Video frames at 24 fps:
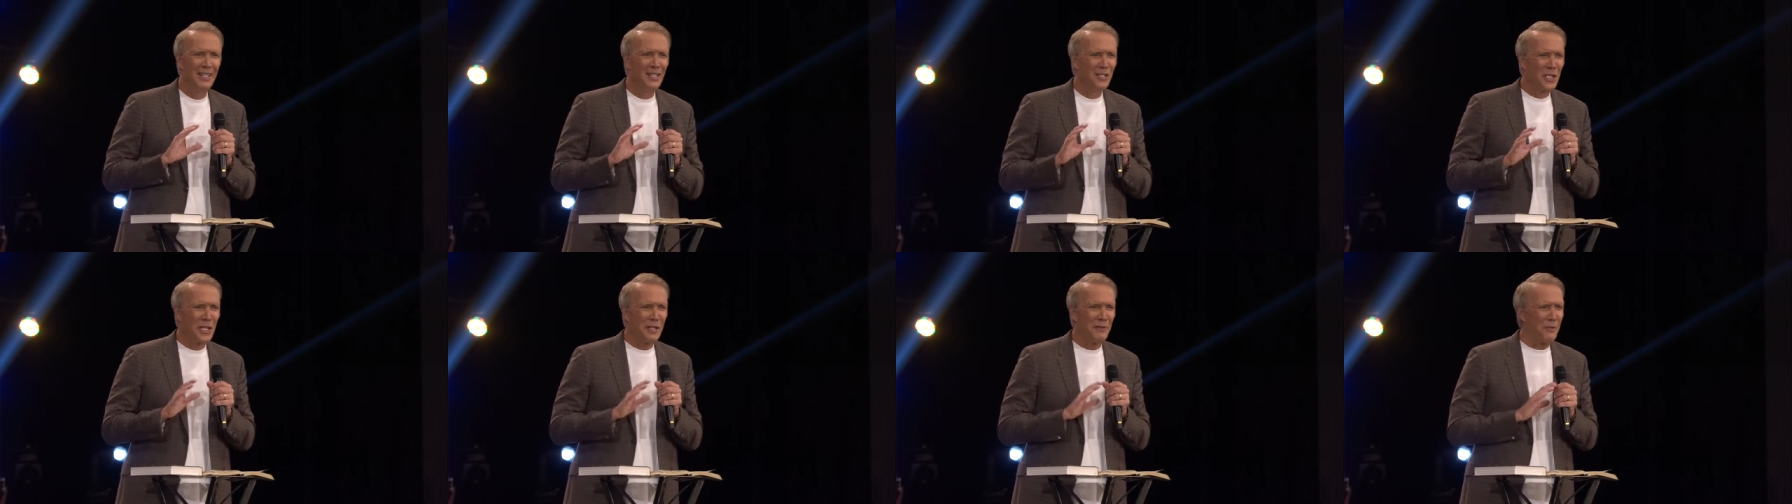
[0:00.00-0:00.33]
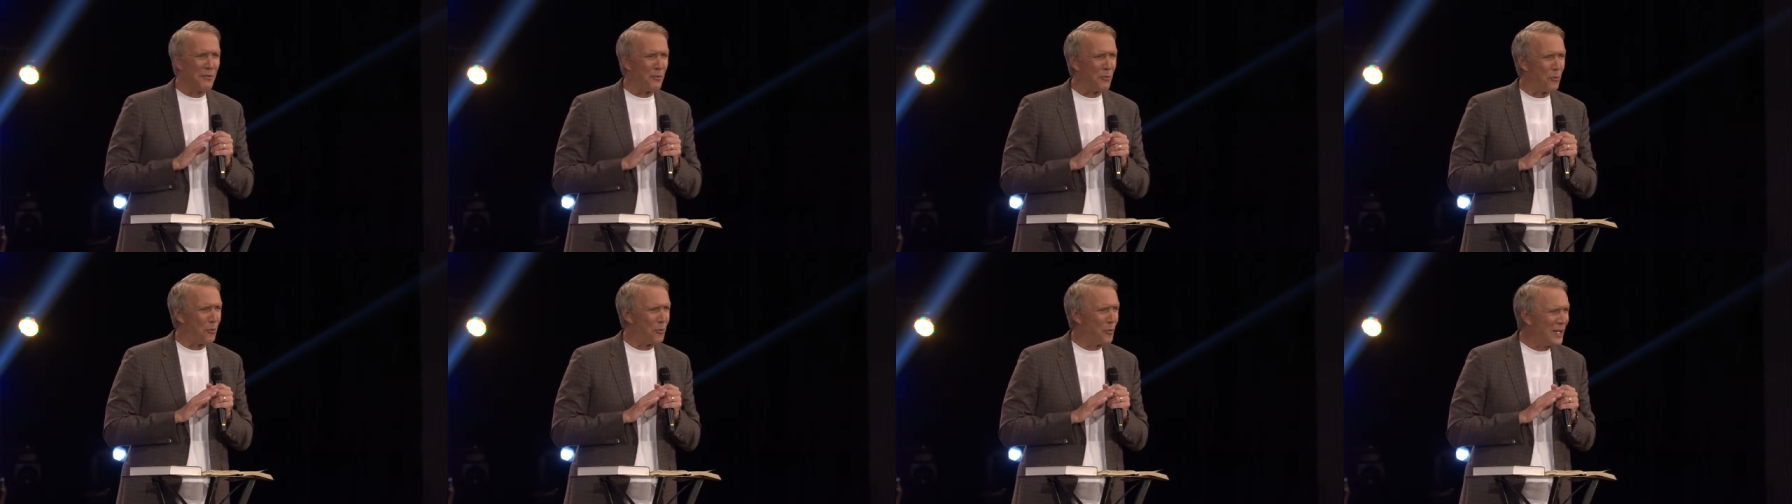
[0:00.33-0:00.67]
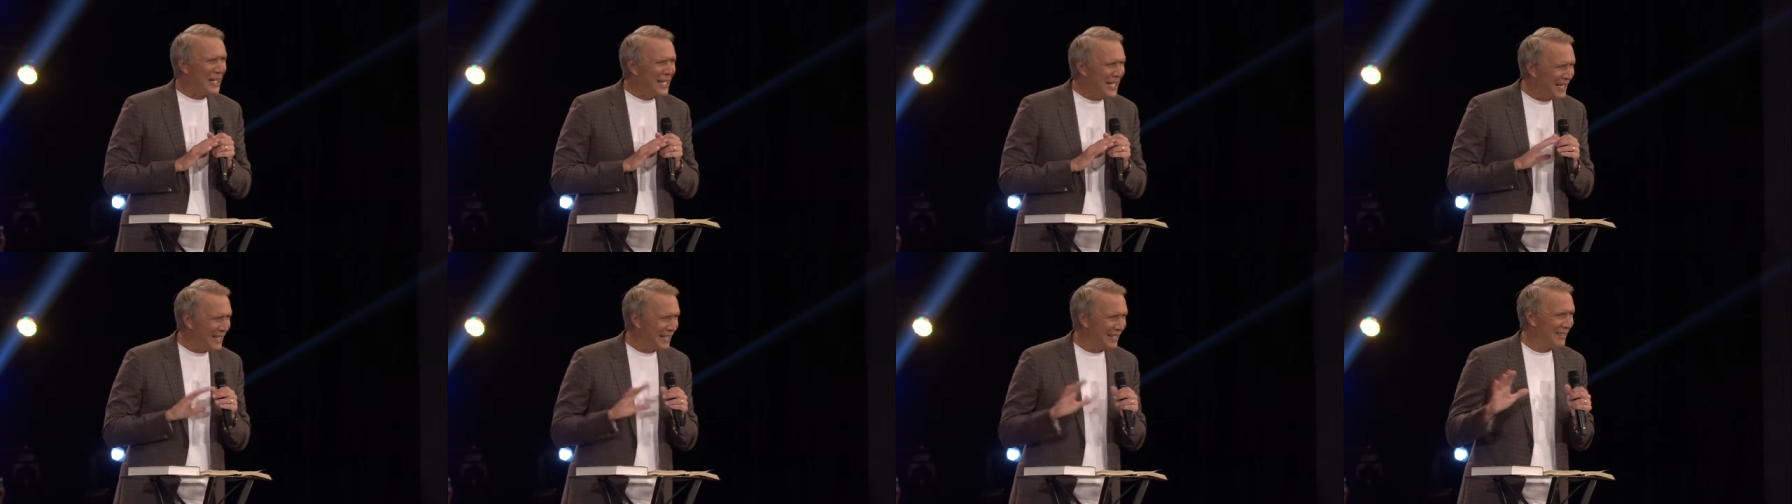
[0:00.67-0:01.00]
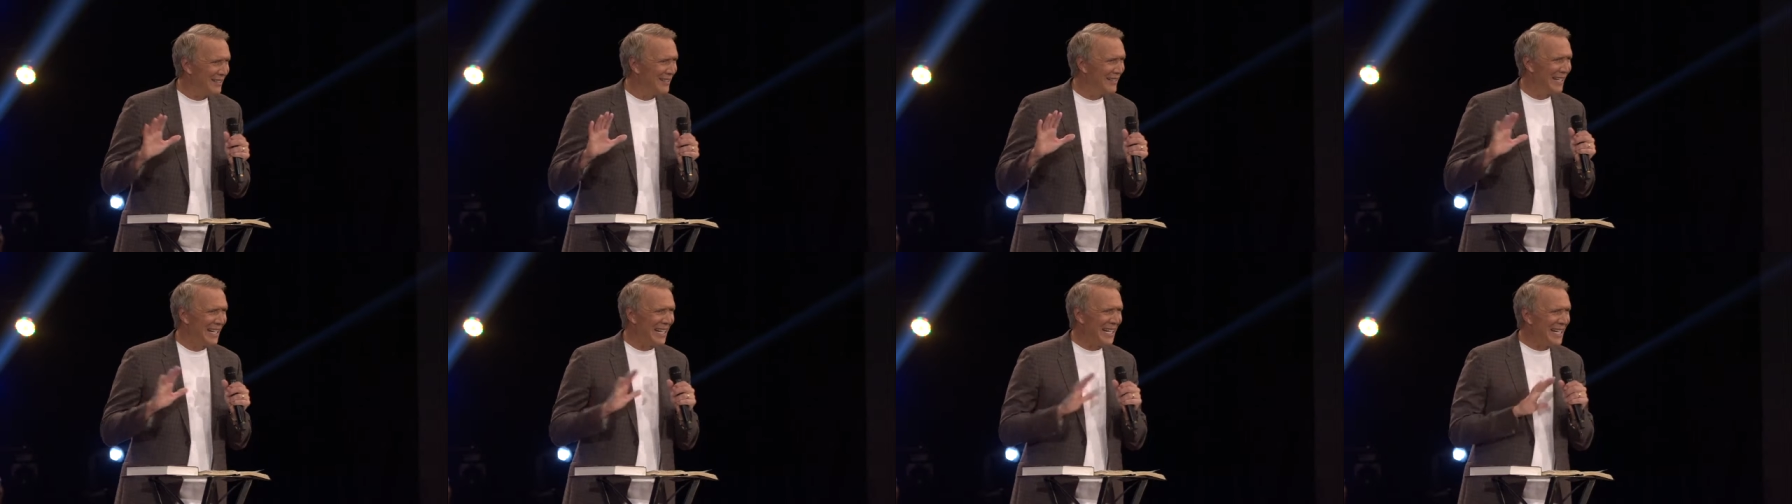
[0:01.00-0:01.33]
you can't even read
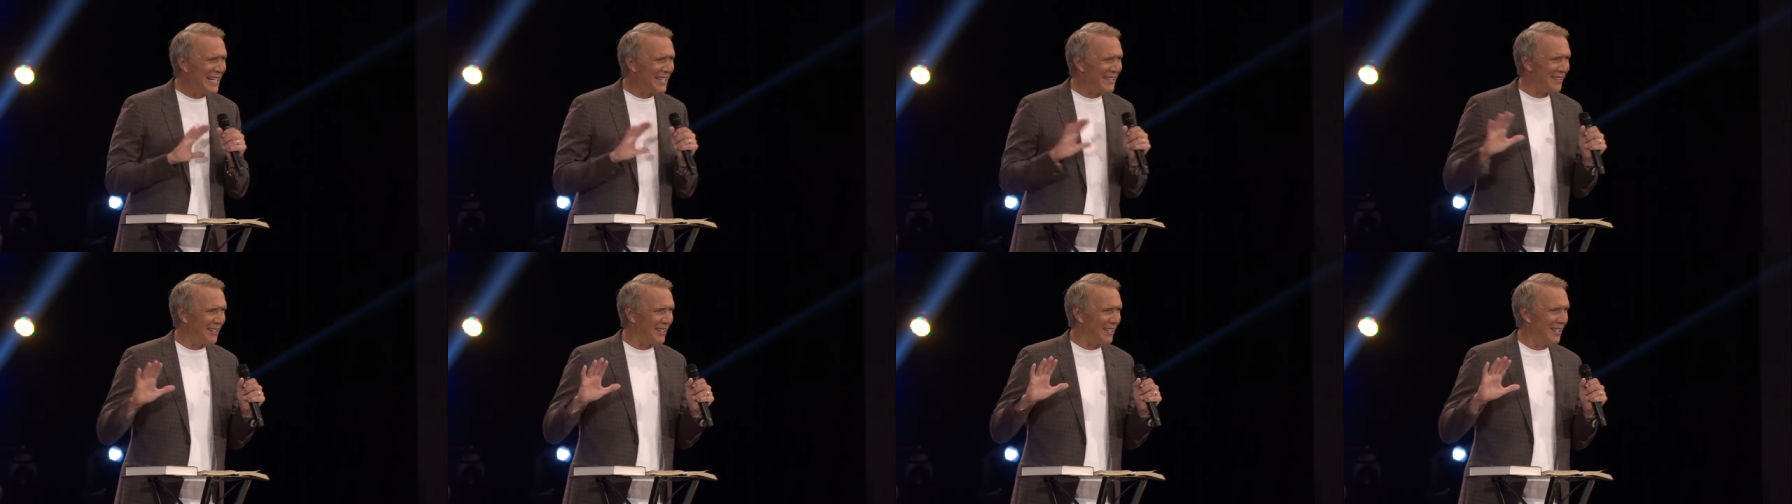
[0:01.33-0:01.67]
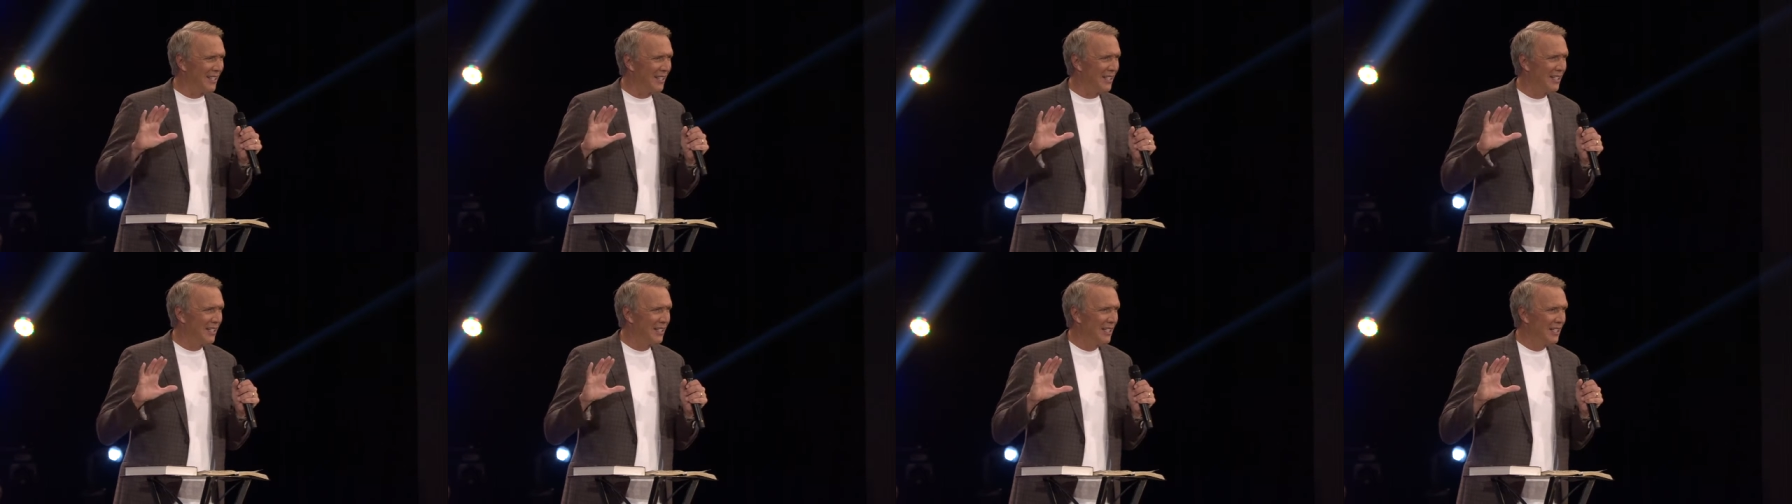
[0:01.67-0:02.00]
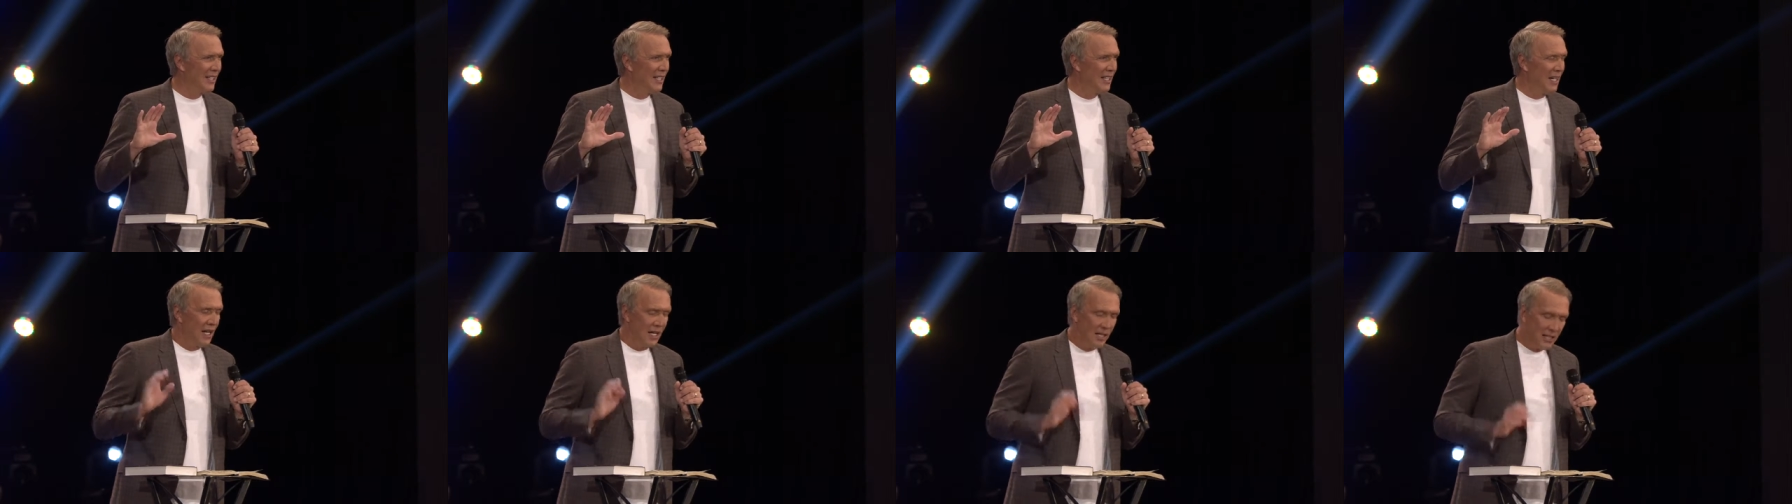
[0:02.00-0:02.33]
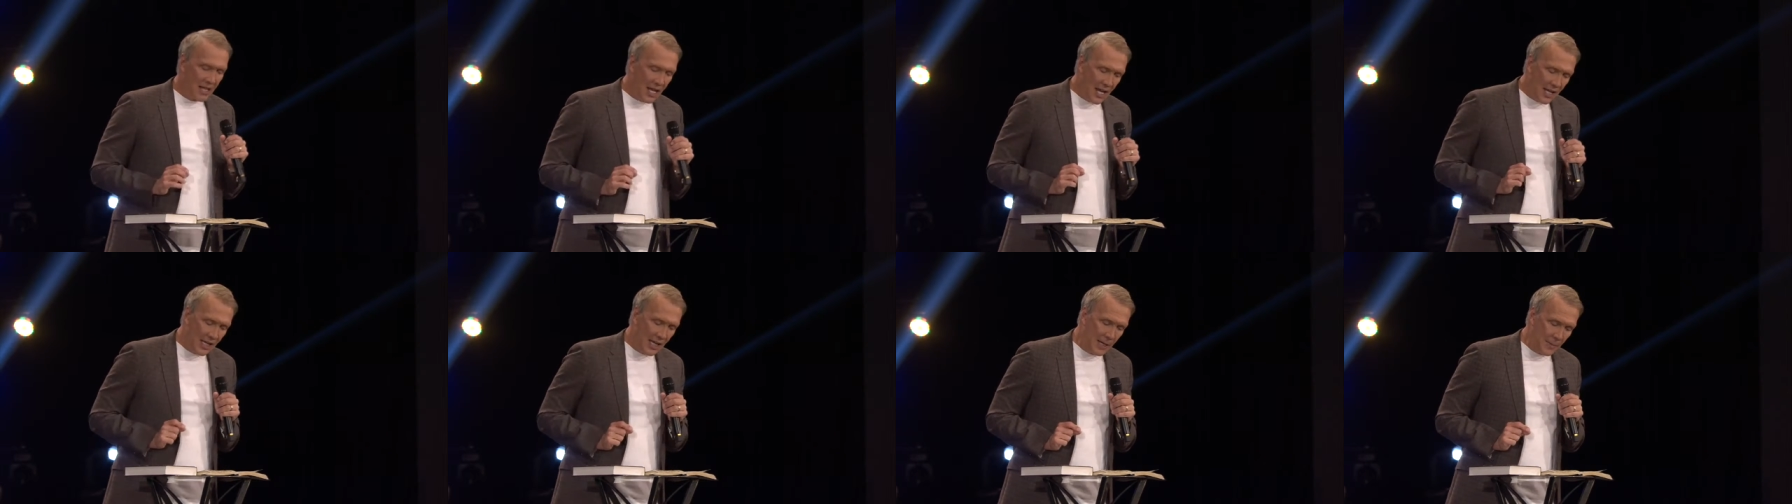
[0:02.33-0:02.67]
anything.
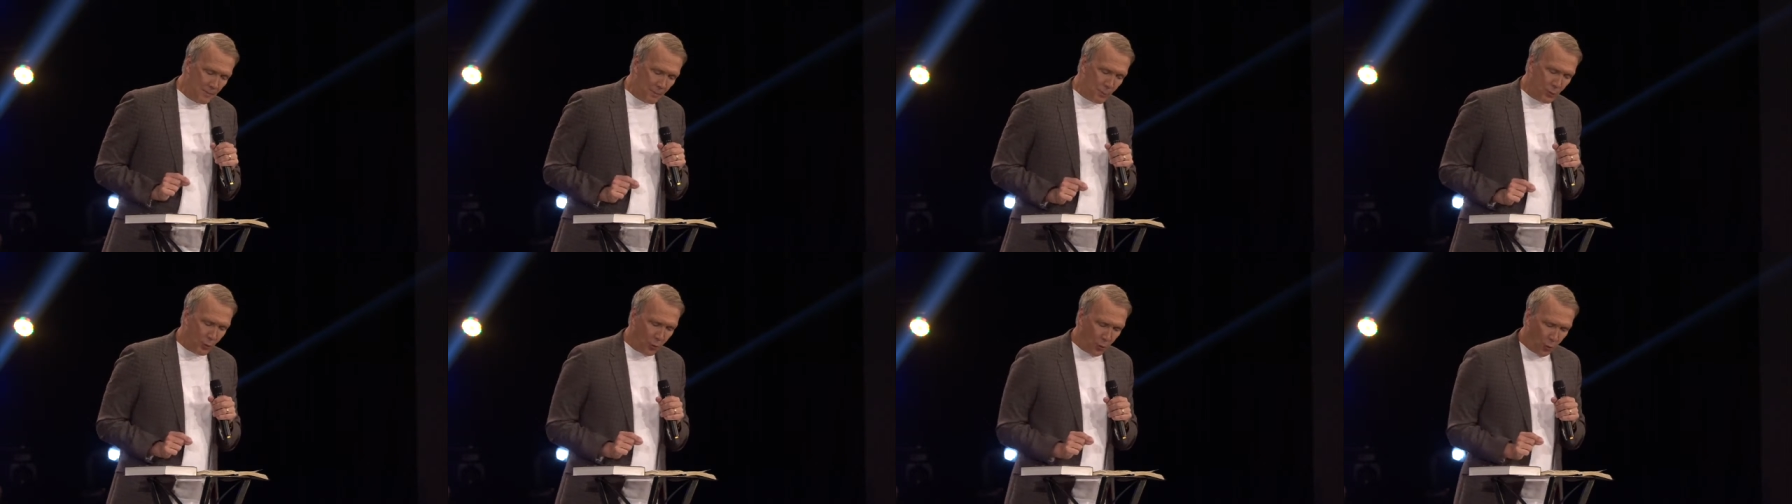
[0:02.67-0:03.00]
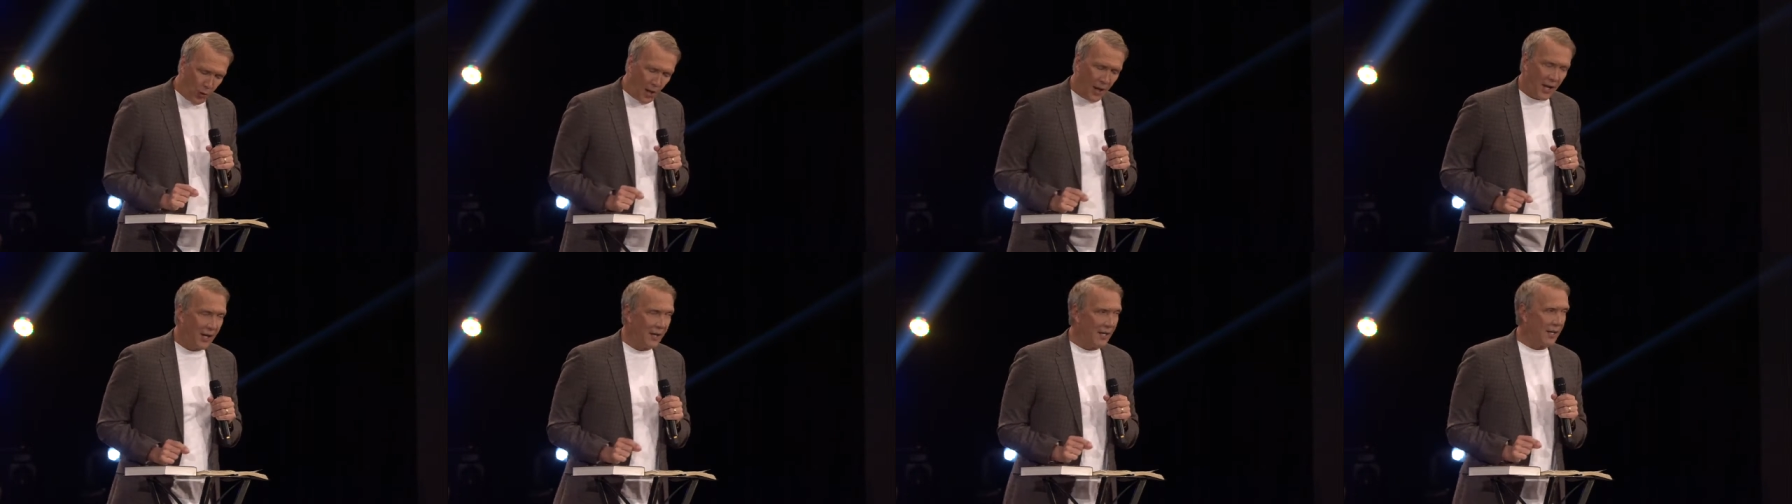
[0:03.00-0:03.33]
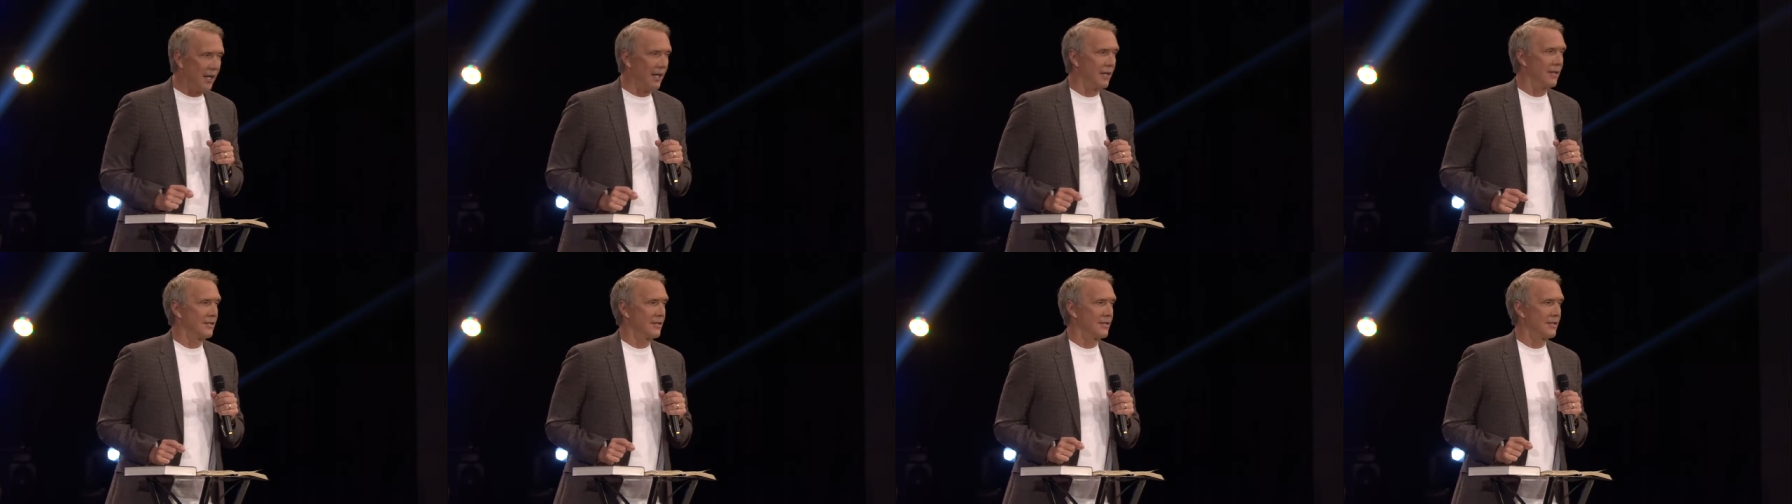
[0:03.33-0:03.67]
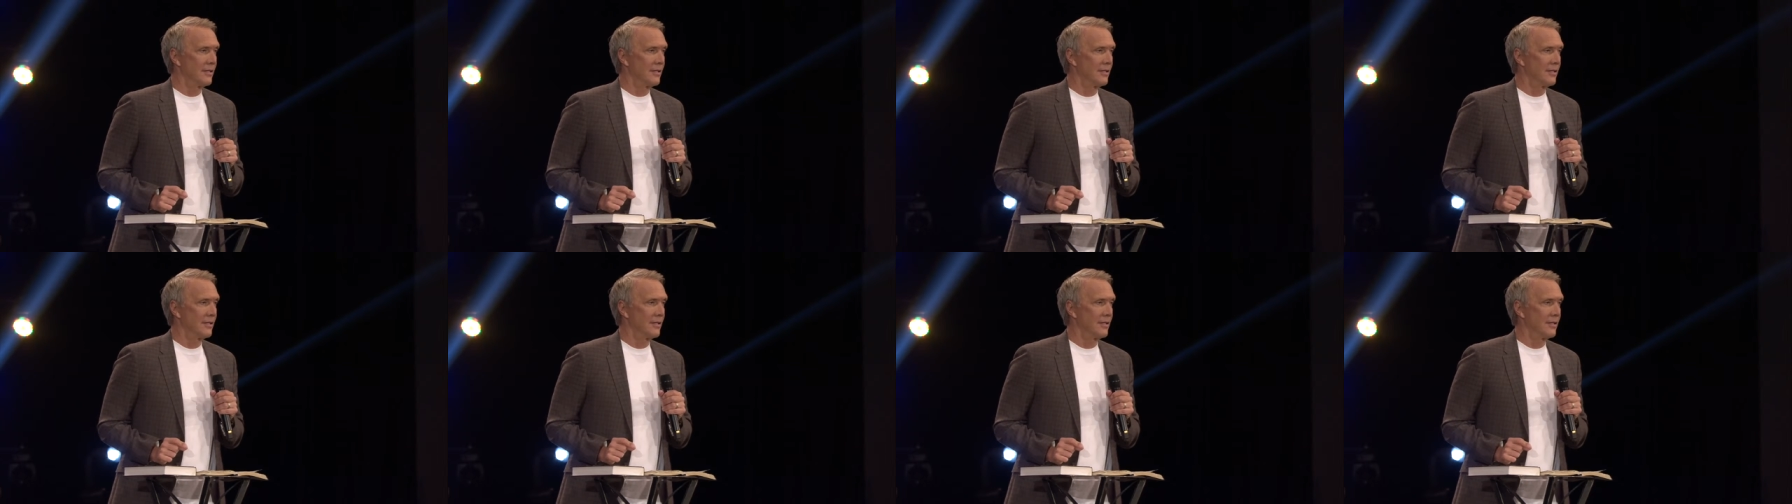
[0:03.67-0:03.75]
Yet he printed it.